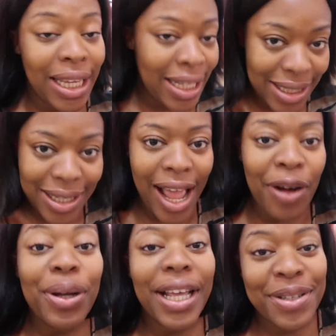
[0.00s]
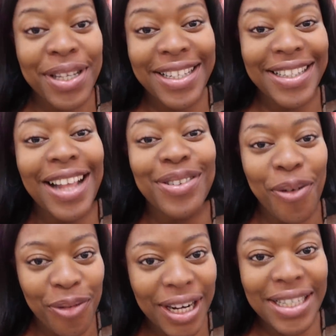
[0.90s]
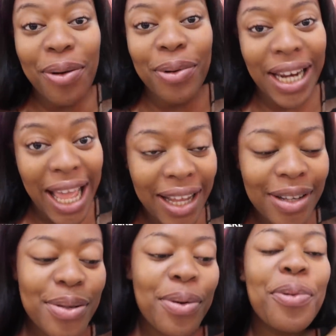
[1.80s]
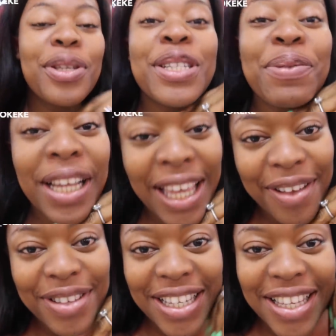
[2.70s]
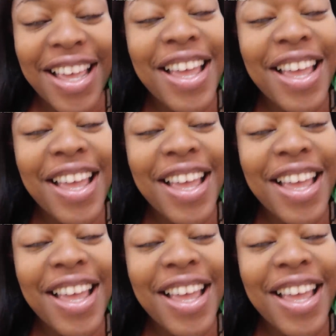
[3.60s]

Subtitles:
I don't get to eat it as often as I would like, so we just bought KFC